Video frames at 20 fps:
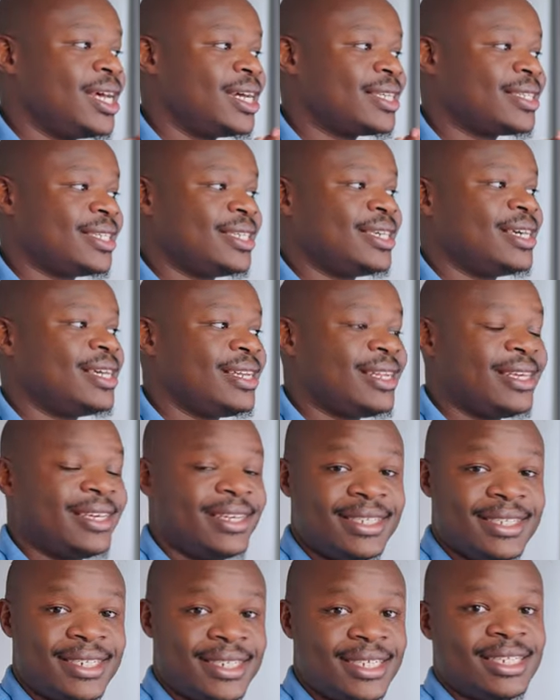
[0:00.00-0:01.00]
C L
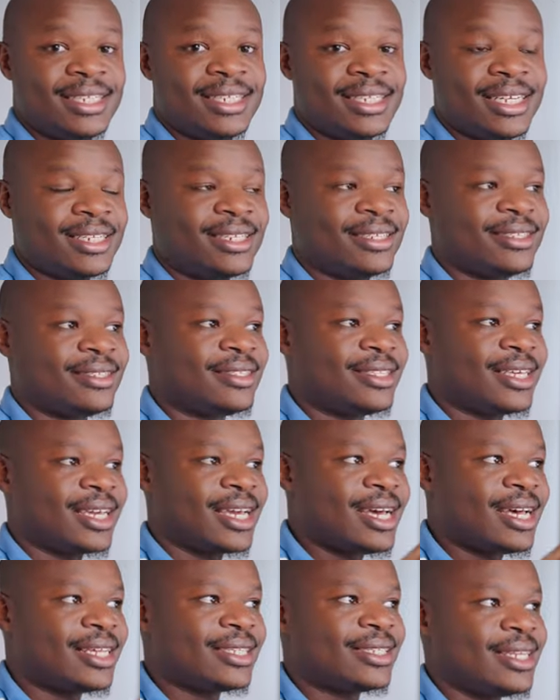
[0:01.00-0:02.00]
eighteen, that is the C
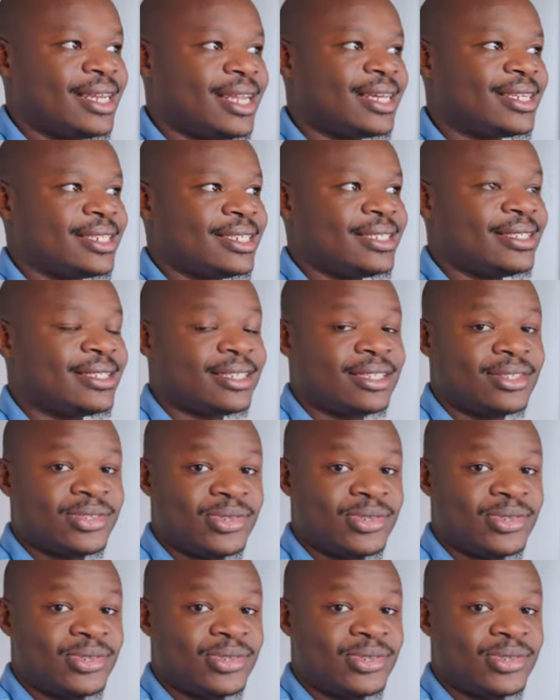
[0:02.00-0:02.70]
A S latency.